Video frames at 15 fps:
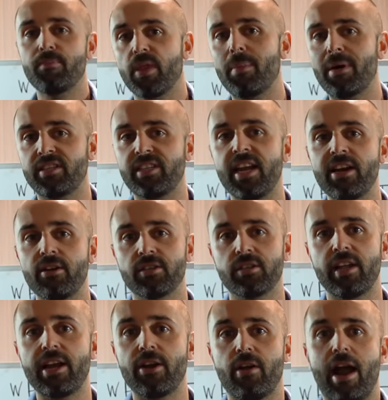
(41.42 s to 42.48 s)
about 10 years
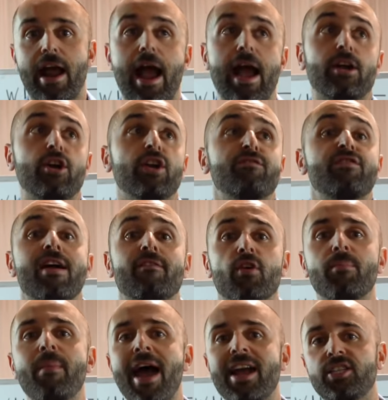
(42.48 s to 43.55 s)
later, I could have never
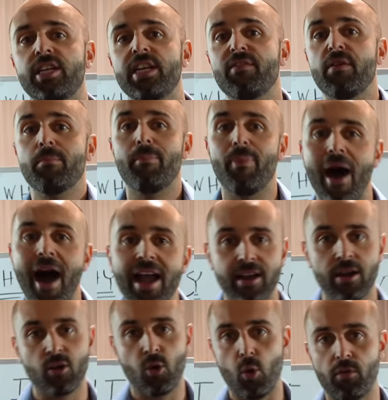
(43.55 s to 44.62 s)
imagined even
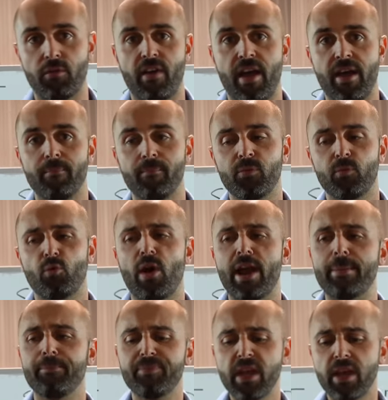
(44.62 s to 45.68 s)
buying a Corvette,
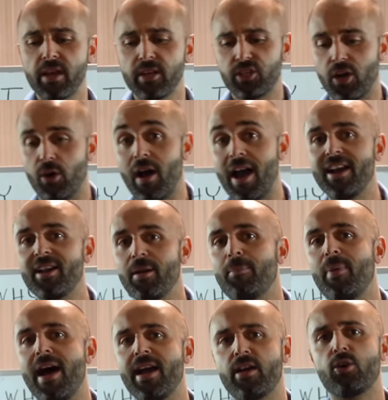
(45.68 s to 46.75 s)
right? So I ended up
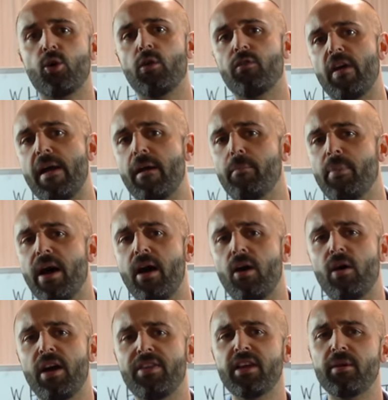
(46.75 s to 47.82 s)
buying a Corvette
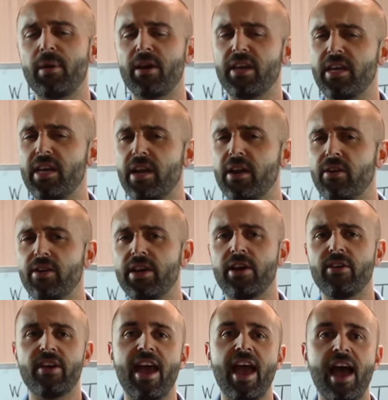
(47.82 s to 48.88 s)
about a
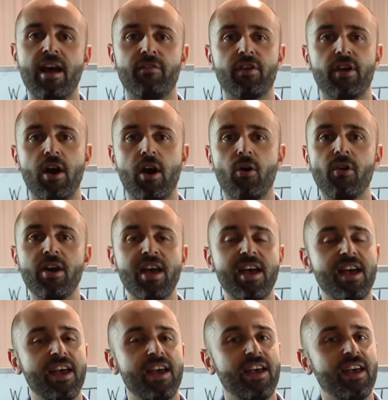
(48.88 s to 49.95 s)
year and a half ago.
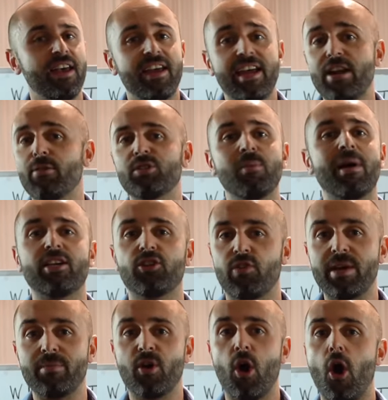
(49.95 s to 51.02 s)
And it was my
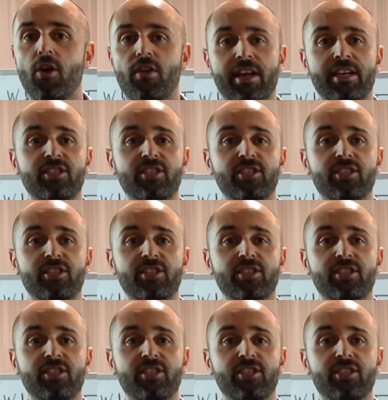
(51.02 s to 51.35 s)
dream car. Like,